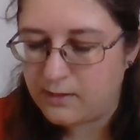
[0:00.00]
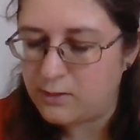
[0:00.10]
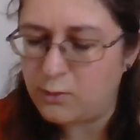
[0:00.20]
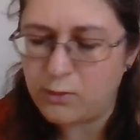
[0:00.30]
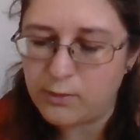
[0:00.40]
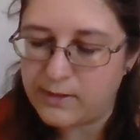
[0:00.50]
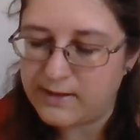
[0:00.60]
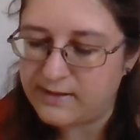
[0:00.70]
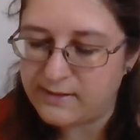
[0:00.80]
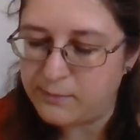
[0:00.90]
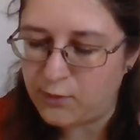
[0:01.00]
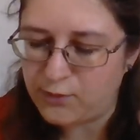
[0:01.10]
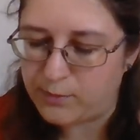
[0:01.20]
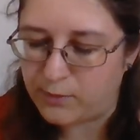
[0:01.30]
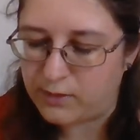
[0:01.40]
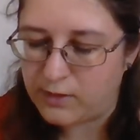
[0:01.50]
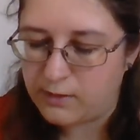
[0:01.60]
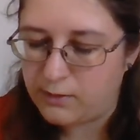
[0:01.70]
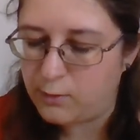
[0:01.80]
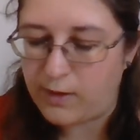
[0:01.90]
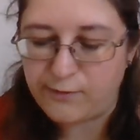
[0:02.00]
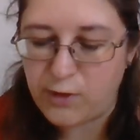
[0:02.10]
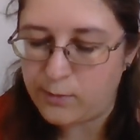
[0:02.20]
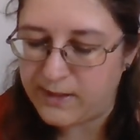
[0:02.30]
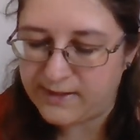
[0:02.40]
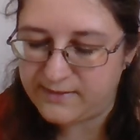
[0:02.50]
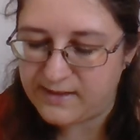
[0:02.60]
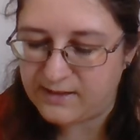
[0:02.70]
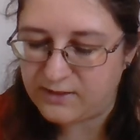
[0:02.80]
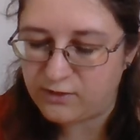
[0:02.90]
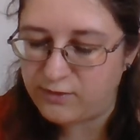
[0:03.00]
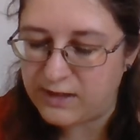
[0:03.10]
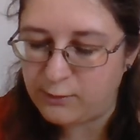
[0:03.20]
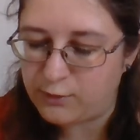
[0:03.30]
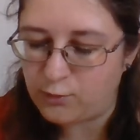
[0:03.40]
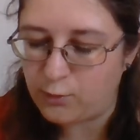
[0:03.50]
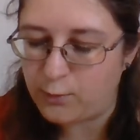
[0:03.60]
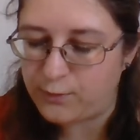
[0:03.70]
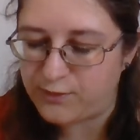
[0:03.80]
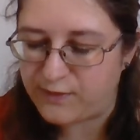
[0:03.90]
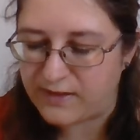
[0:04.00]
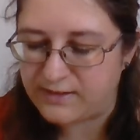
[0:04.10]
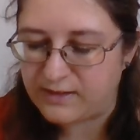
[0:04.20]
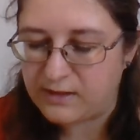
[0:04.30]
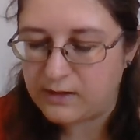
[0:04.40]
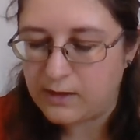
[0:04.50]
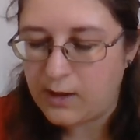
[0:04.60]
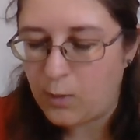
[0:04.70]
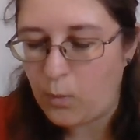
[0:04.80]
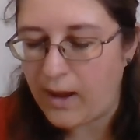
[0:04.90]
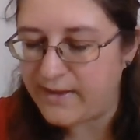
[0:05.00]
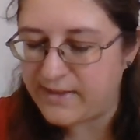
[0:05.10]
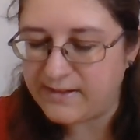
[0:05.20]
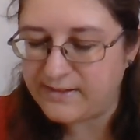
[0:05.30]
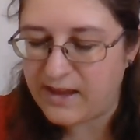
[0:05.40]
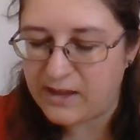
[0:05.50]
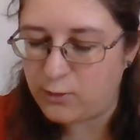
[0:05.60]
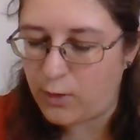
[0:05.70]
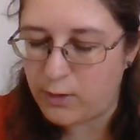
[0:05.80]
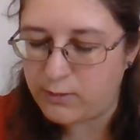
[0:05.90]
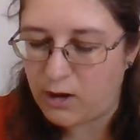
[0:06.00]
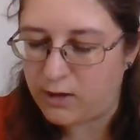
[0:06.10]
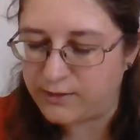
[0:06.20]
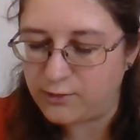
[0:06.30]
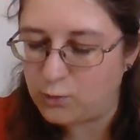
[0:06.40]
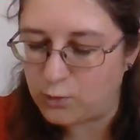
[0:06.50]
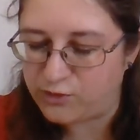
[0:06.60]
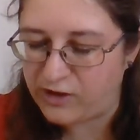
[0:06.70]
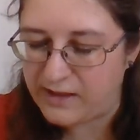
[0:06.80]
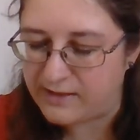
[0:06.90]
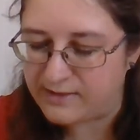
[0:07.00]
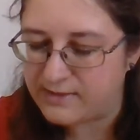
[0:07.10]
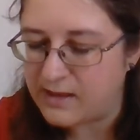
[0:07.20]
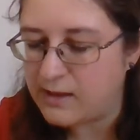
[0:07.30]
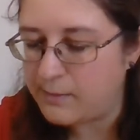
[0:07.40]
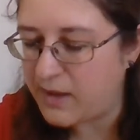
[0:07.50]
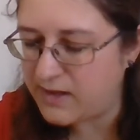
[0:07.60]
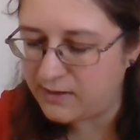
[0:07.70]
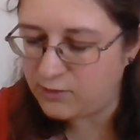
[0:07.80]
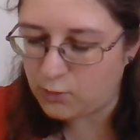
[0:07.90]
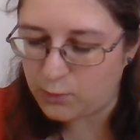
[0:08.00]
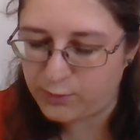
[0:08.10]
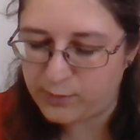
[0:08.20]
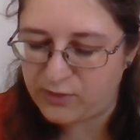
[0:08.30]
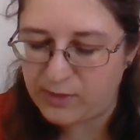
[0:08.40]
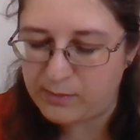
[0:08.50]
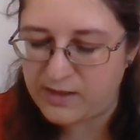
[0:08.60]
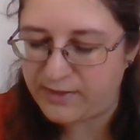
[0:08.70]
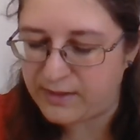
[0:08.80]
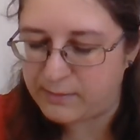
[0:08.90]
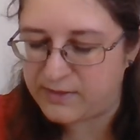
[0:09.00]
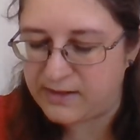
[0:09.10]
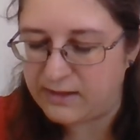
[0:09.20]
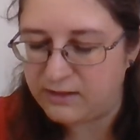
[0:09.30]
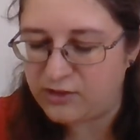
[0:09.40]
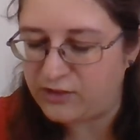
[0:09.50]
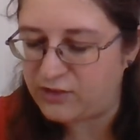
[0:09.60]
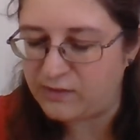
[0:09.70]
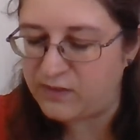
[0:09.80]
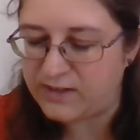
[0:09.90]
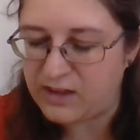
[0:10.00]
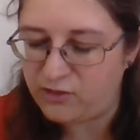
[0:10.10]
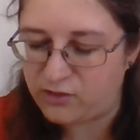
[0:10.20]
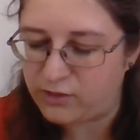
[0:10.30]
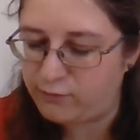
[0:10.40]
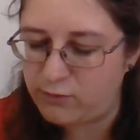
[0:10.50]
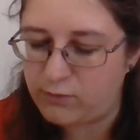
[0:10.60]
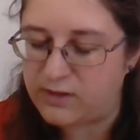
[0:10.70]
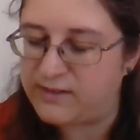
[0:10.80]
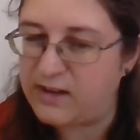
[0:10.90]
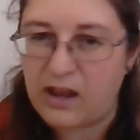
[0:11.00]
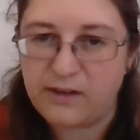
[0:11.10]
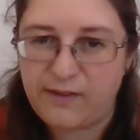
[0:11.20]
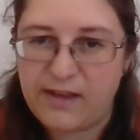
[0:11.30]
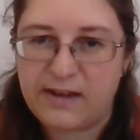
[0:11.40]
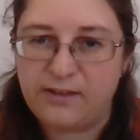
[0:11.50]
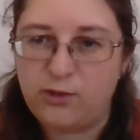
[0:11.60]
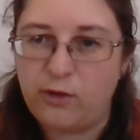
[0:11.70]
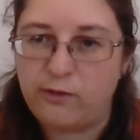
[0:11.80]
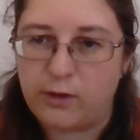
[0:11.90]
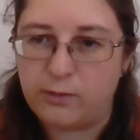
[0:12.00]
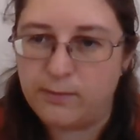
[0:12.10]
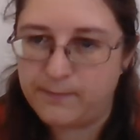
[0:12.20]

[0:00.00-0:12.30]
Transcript: Your union is impossible. You have nobly consented to relinquish all thoughts of it. Why then tear your own heart and torture his by an intercourse which seems nothing but an ill-judged invitation to fruitless and unavailing sorrow?"